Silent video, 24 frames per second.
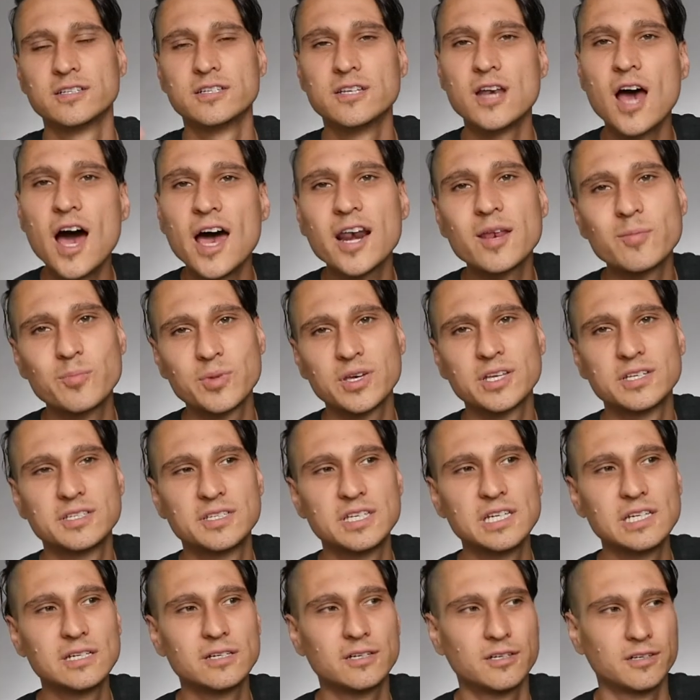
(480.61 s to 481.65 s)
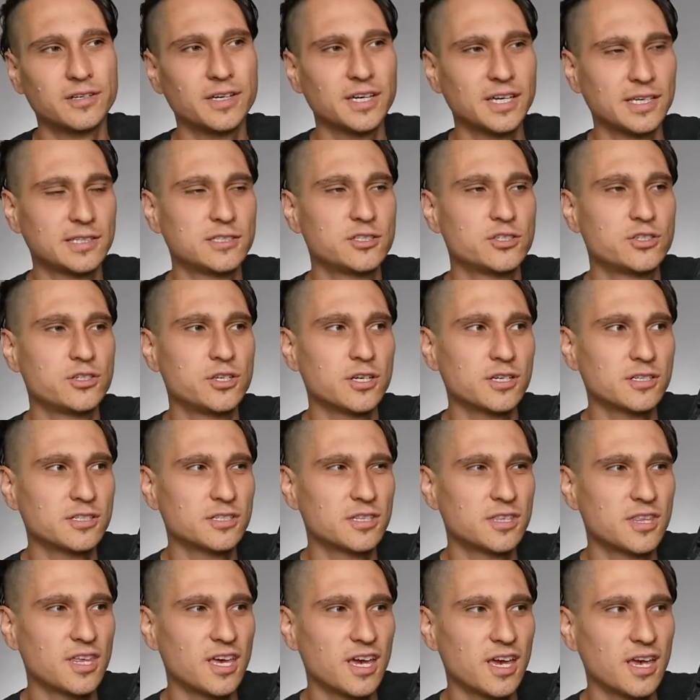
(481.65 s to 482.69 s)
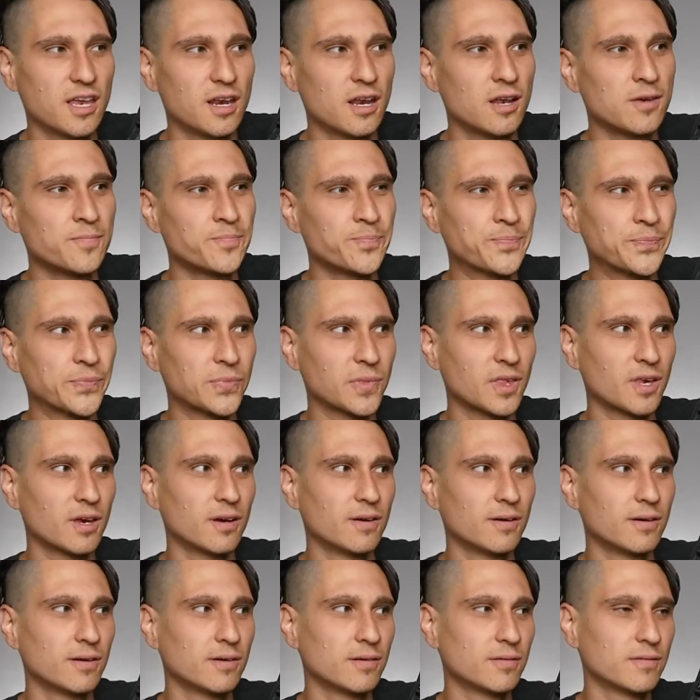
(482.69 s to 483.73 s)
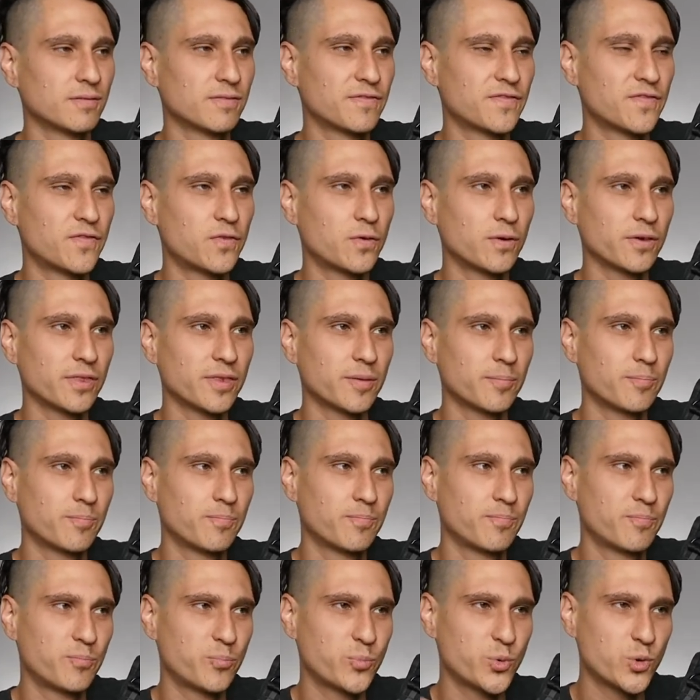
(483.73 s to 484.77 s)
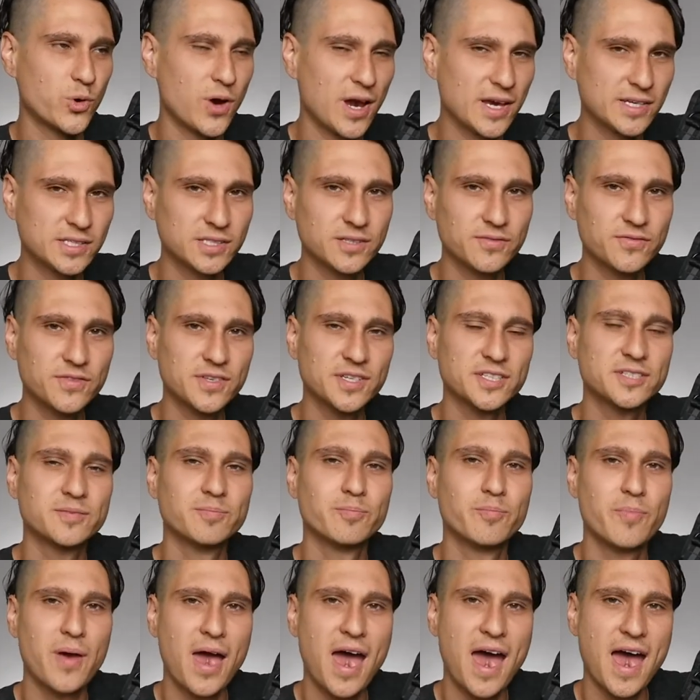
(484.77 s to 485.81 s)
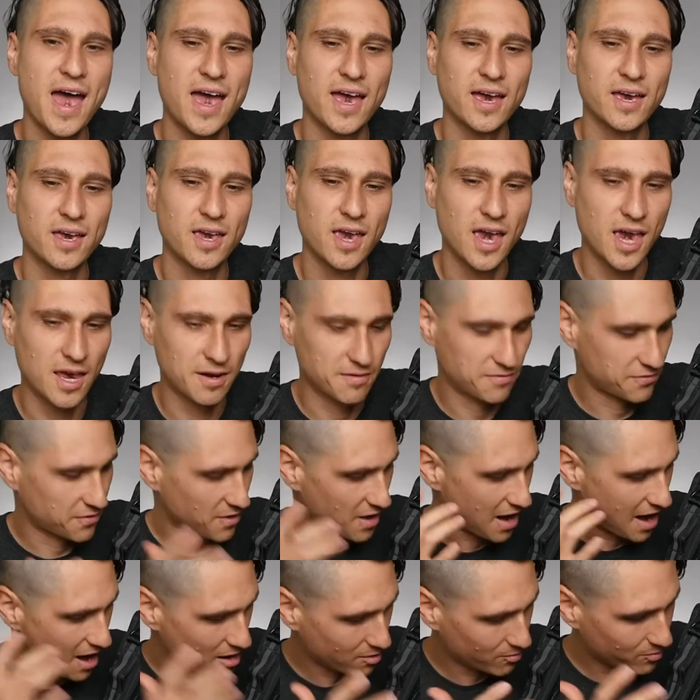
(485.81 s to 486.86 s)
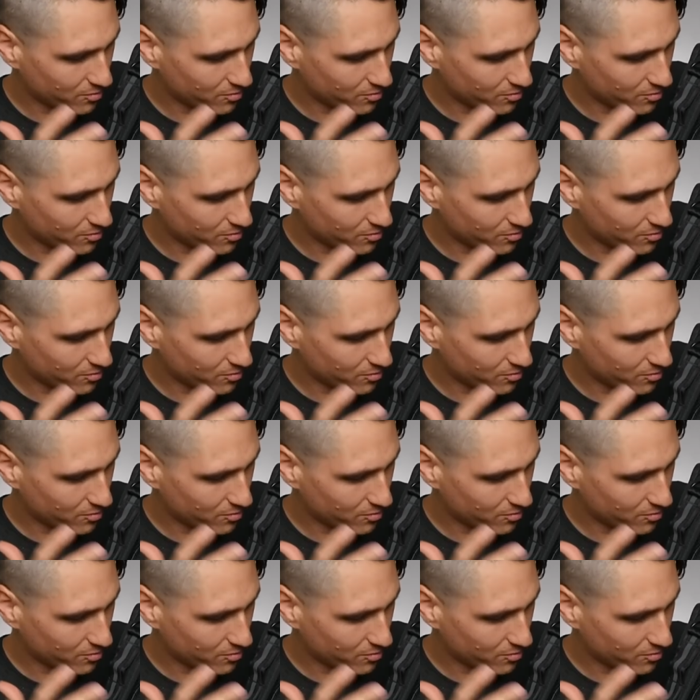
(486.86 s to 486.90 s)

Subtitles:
not a big deal. It's just that for the price of this bag and for how